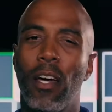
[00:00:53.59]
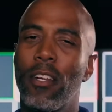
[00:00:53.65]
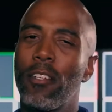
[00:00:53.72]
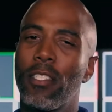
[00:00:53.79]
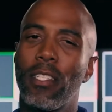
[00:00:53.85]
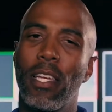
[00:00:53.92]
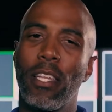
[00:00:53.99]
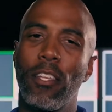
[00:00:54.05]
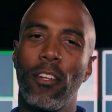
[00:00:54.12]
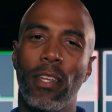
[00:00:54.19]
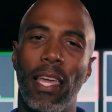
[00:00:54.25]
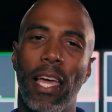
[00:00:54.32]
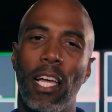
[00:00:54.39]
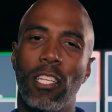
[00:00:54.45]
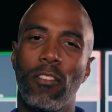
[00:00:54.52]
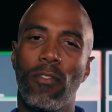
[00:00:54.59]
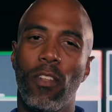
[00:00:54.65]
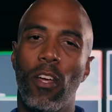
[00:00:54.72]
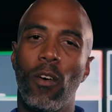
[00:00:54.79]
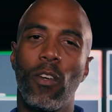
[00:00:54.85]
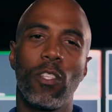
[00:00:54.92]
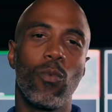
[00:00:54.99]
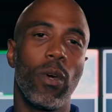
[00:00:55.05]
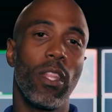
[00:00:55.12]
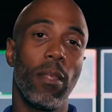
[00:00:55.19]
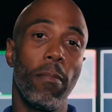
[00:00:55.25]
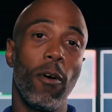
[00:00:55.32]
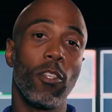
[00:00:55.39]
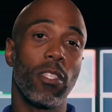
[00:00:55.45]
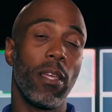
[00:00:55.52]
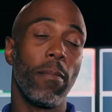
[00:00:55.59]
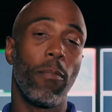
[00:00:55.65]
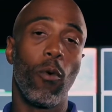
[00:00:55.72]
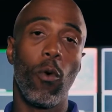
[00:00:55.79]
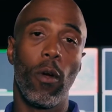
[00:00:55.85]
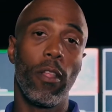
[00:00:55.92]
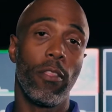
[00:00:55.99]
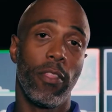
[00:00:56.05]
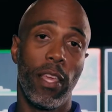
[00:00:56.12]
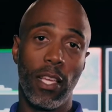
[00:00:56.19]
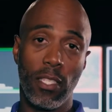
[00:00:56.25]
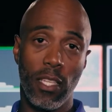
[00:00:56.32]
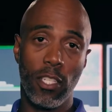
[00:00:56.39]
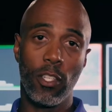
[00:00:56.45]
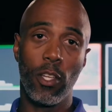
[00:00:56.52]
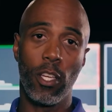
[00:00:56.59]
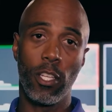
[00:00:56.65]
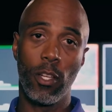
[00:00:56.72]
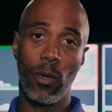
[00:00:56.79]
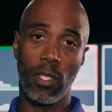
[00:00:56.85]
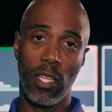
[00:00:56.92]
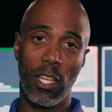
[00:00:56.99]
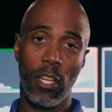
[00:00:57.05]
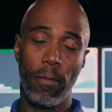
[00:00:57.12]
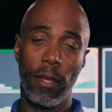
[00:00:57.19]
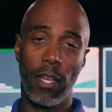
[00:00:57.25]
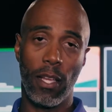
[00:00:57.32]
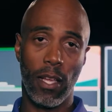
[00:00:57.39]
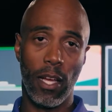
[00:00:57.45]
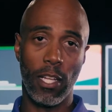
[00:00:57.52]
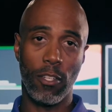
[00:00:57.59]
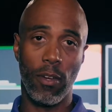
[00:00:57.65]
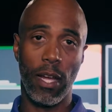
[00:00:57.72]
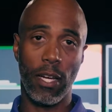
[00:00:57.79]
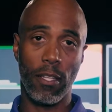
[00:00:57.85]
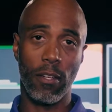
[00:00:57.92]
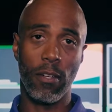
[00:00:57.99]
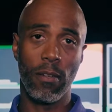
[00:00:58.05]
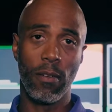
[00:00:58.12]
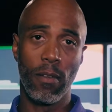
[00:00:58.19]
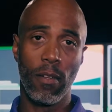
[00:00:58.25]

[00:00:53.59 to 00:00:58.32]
Understanding your cash flow is one of the most important things that you can do as an independent contractor.